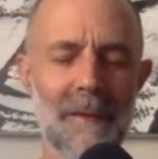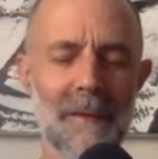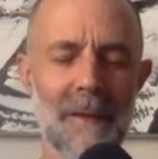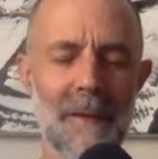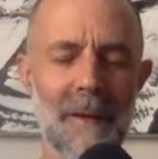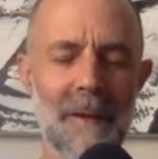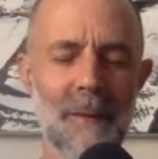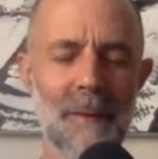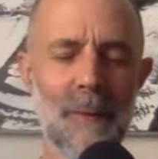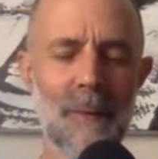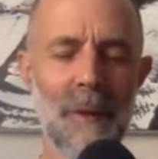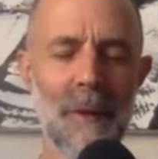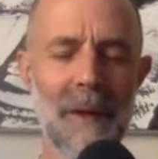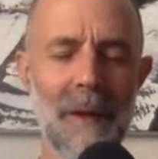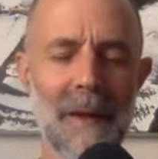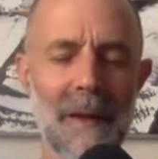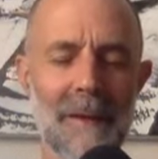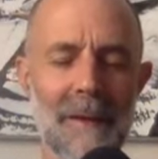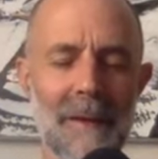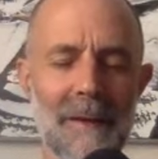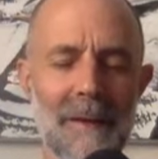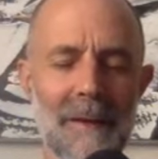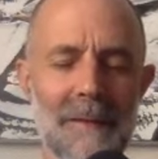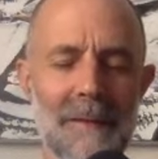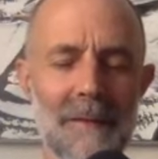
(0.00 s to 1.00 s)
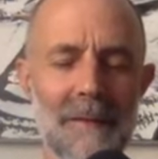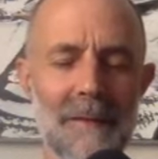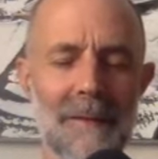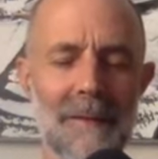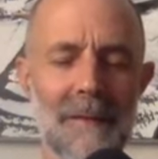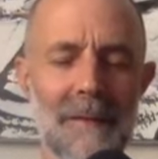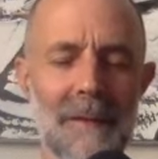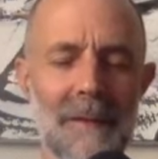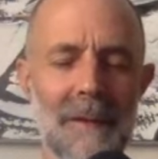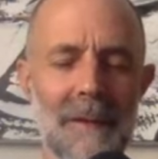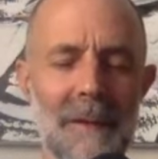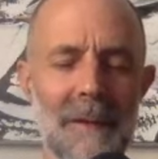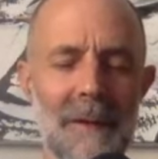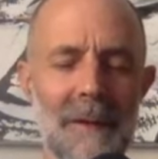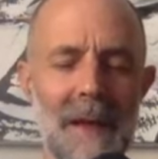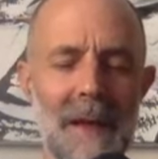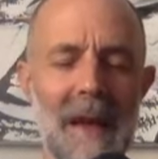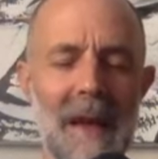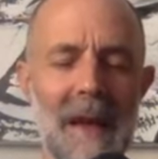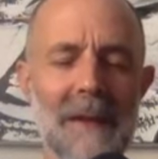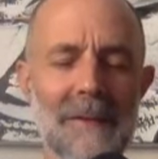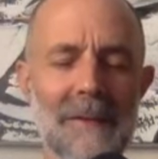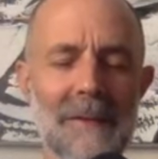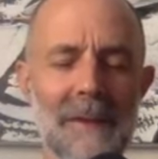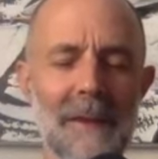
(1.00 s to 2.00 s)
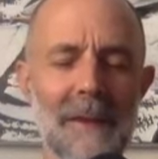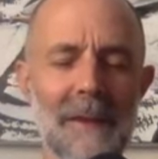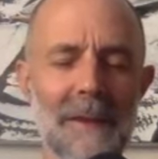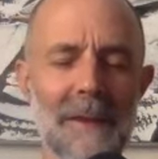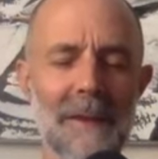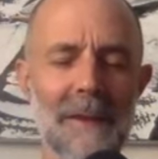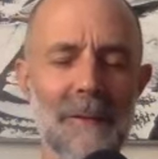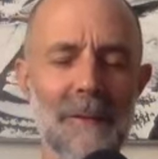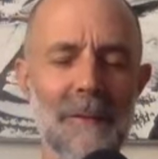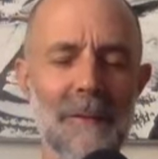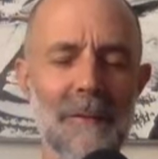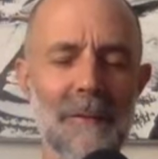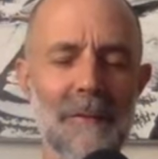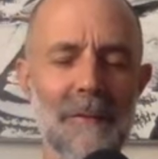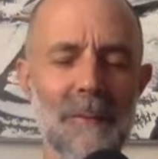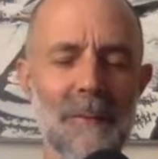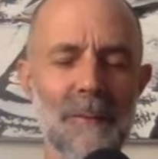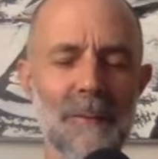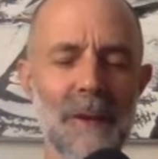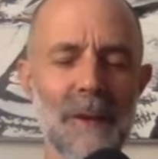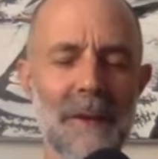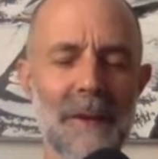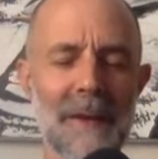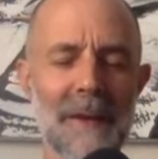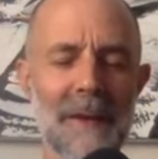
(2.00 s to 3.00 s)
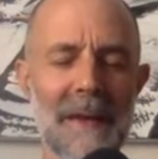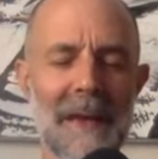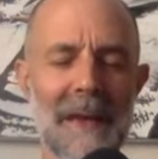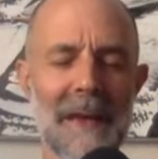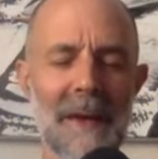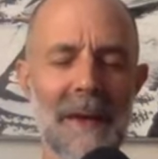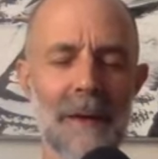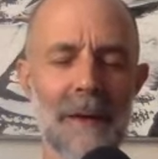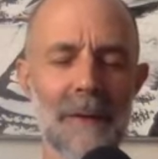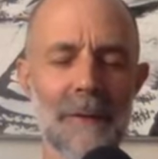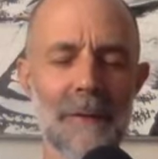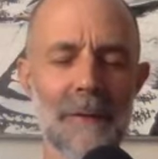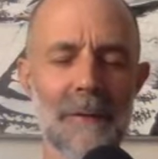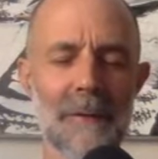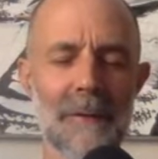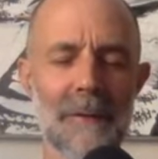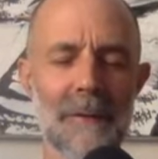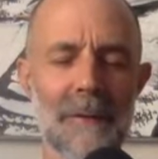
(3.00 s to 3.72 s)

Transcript: awareness actually sort of spreading out